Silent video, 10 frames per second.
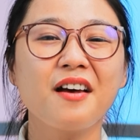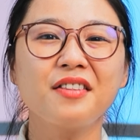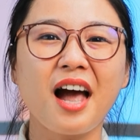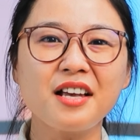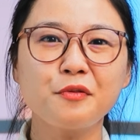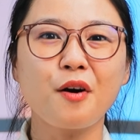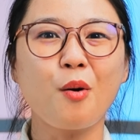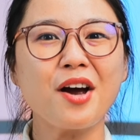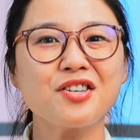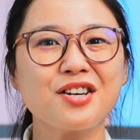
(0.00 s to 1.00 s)
Thanks for
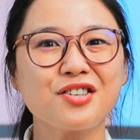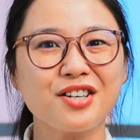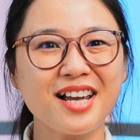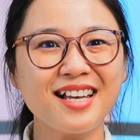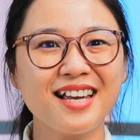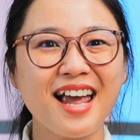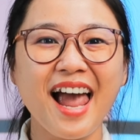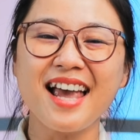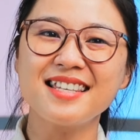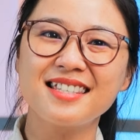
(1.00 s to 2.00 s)
watching Shouldit
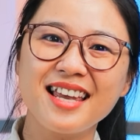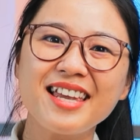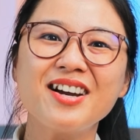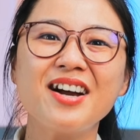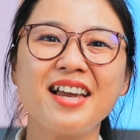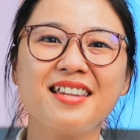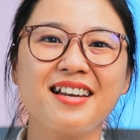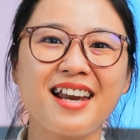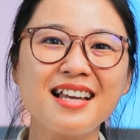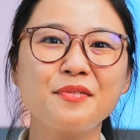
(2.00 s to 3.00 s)
and see you in the
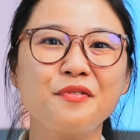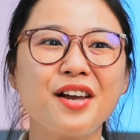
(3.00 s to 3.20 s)
next